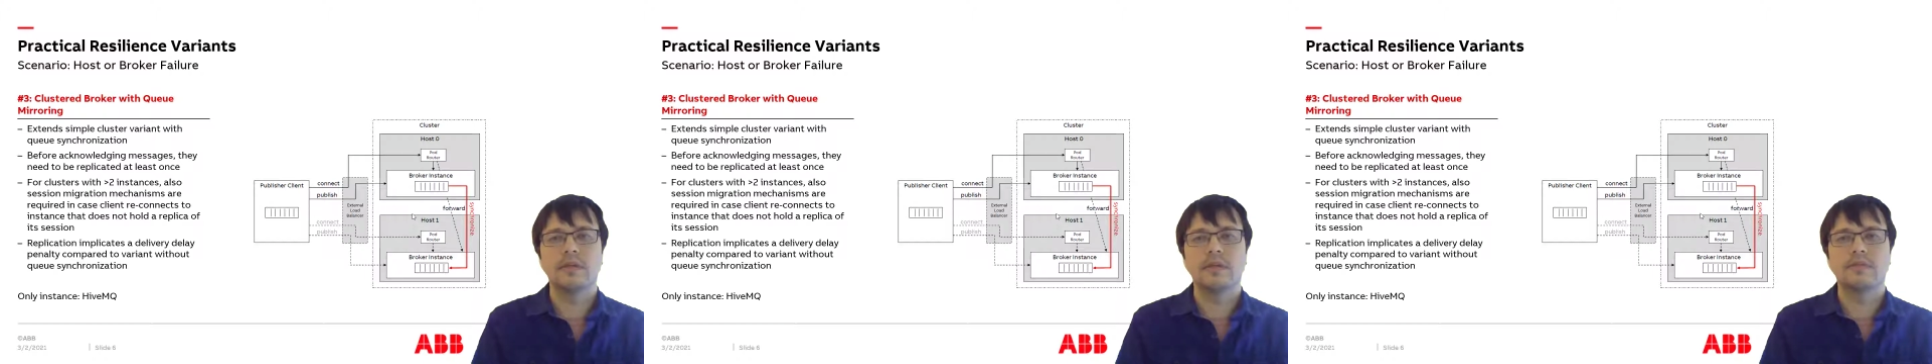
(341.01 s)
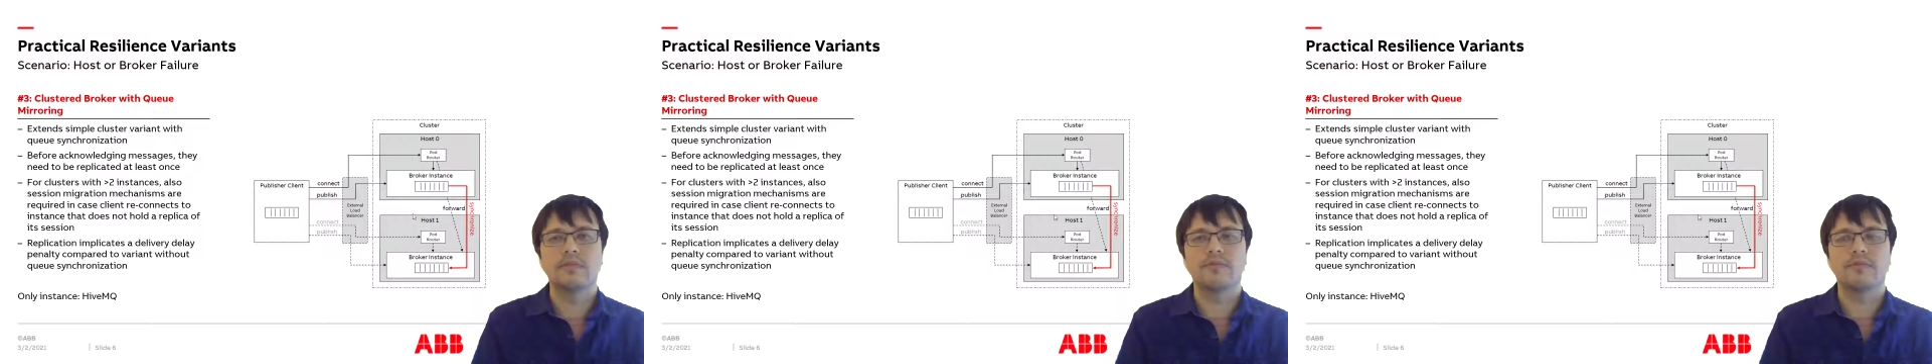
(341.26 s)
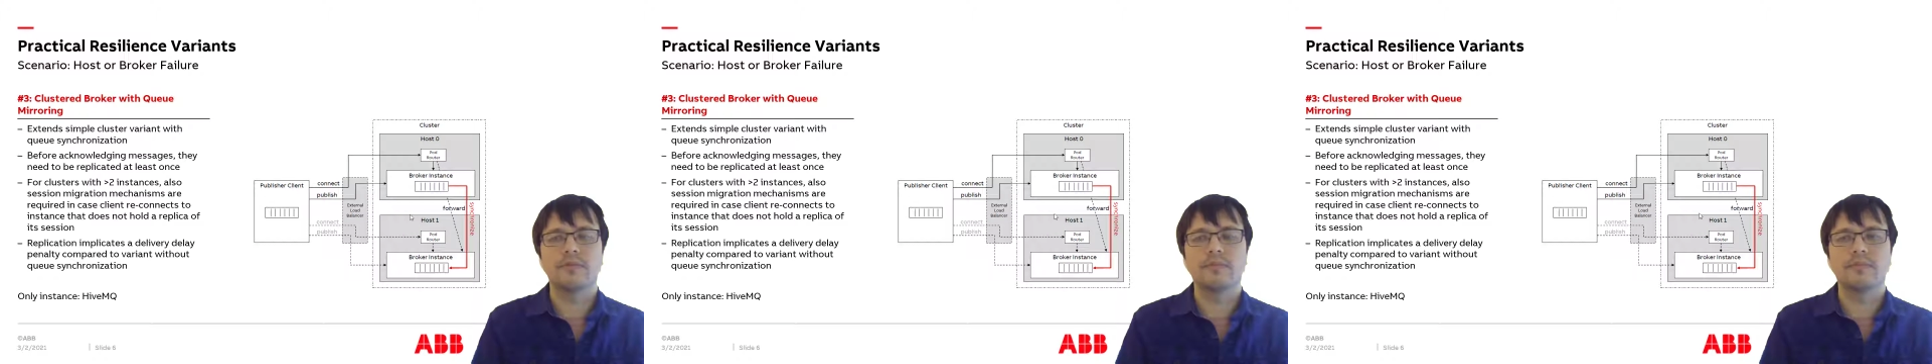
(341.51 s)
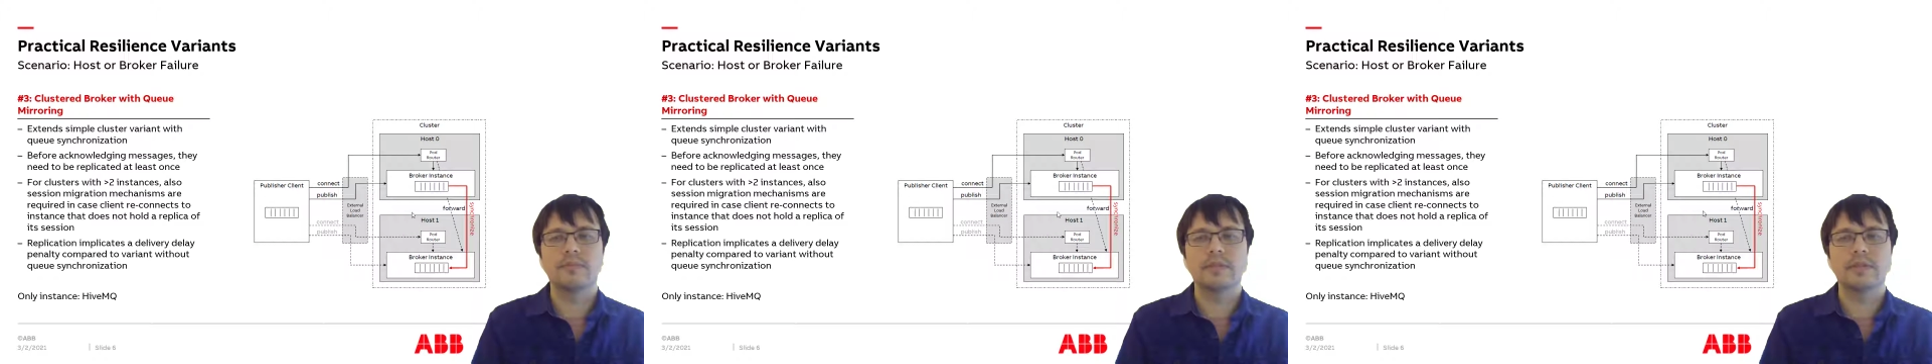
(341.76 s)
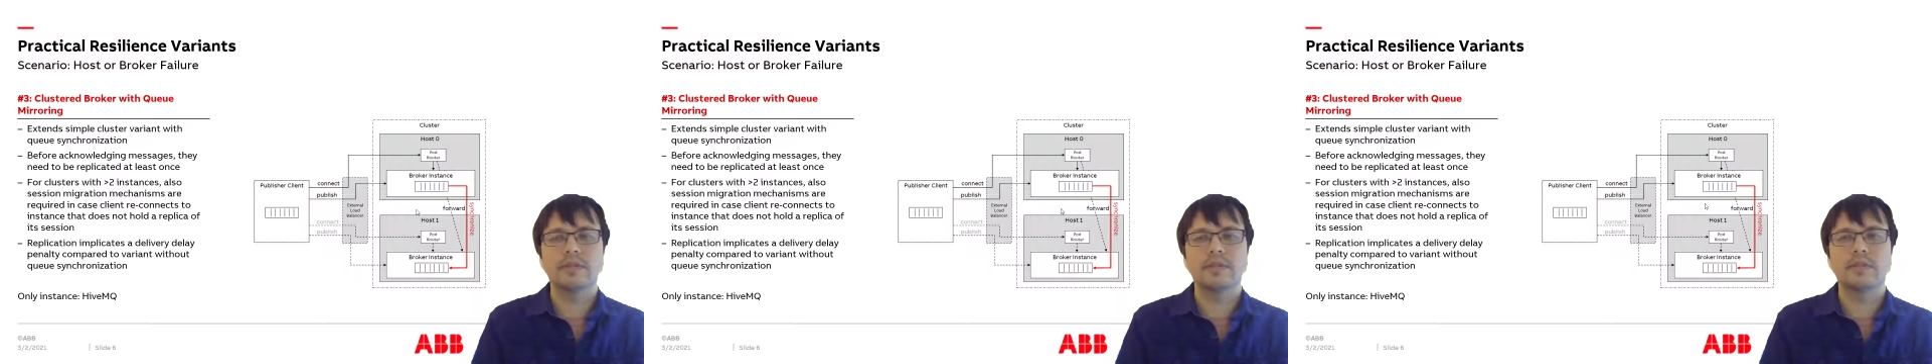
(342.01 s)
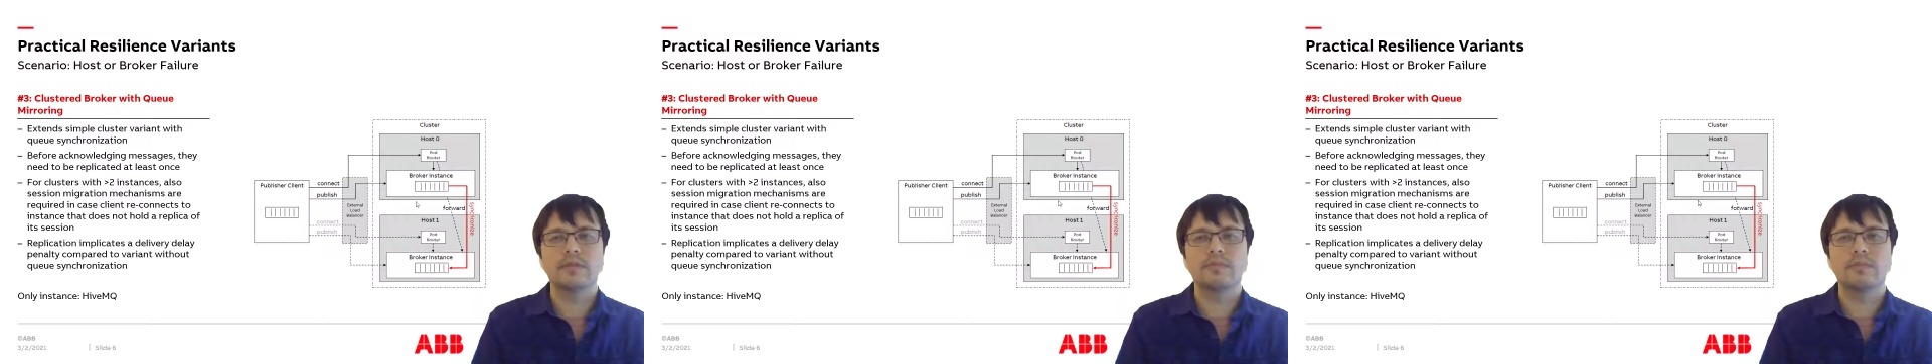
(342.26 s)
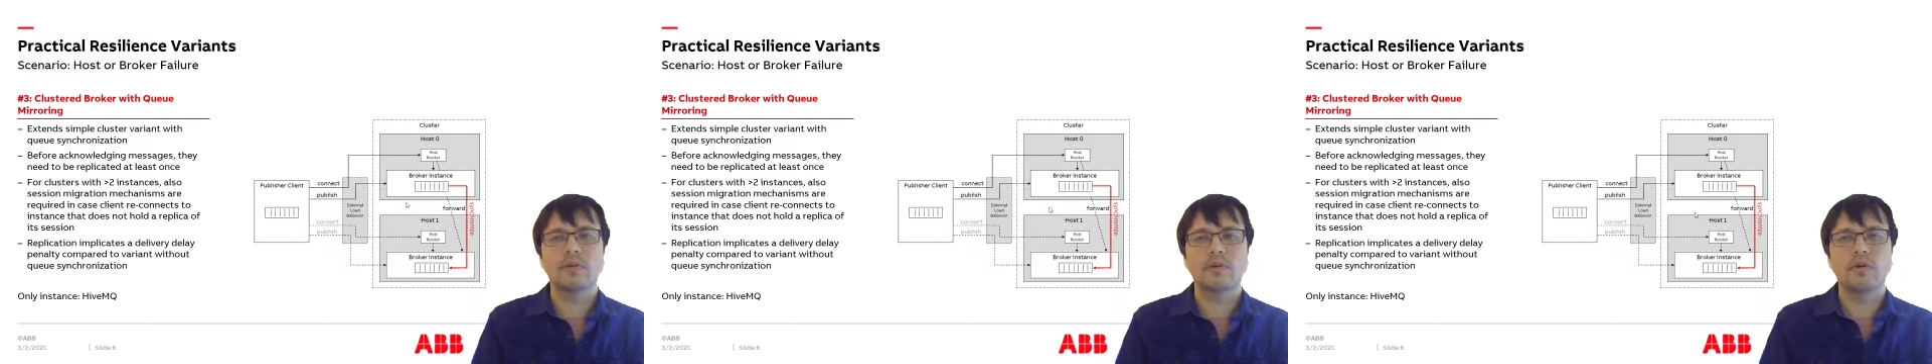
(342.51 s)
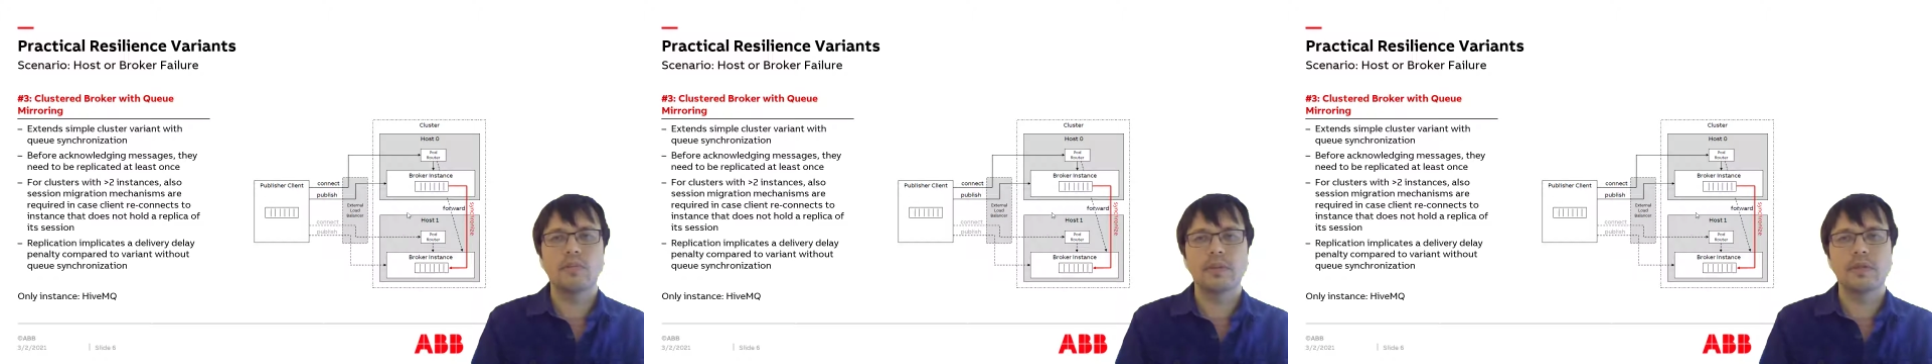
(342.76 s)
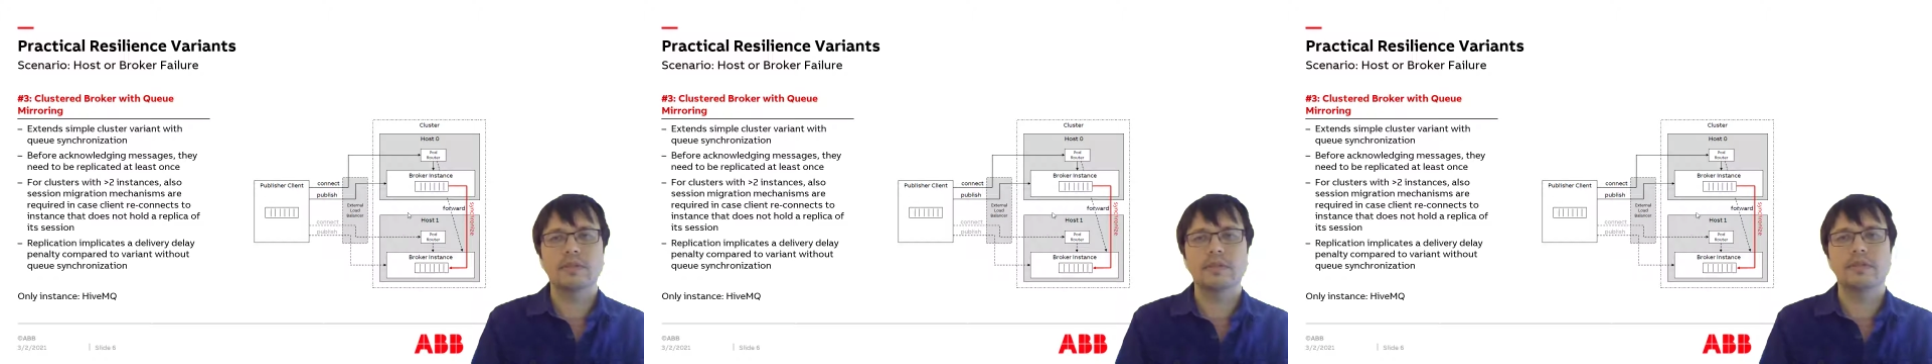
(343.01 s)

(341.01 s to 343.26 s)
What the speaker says: So from this more complex